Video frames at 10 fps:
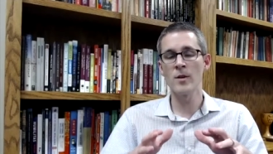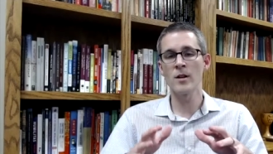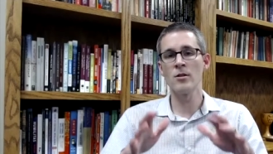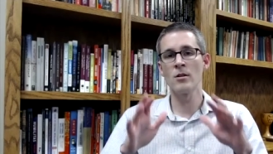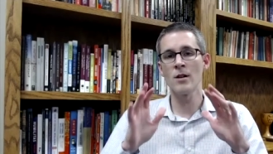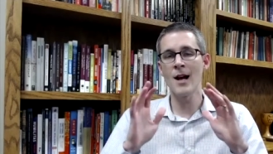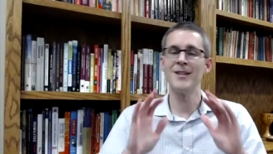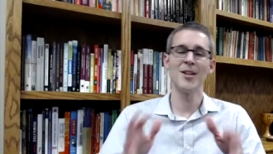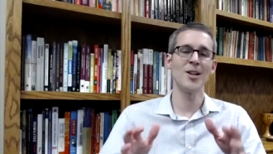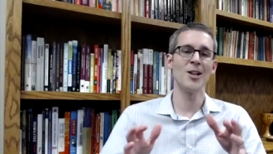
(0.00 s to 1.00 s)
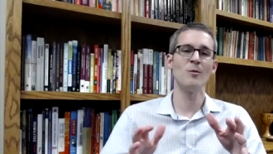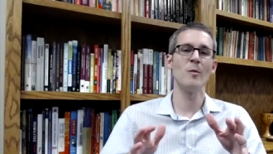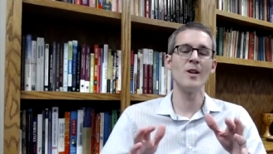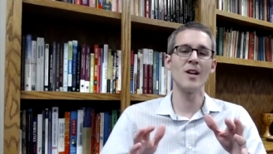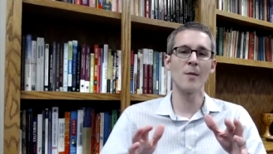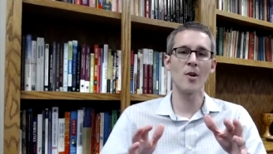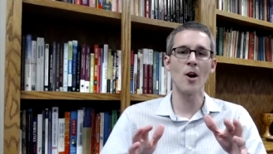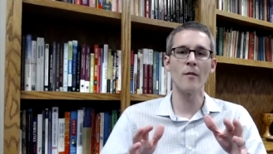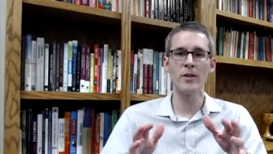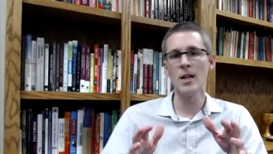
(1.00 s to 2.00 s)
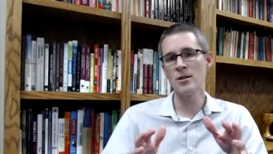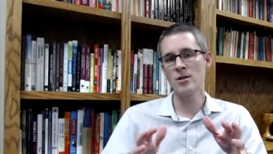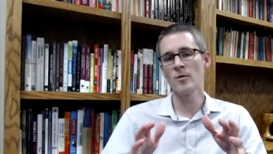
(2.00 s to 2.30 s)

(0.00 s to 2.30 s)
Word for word: your identity will be kept confidential,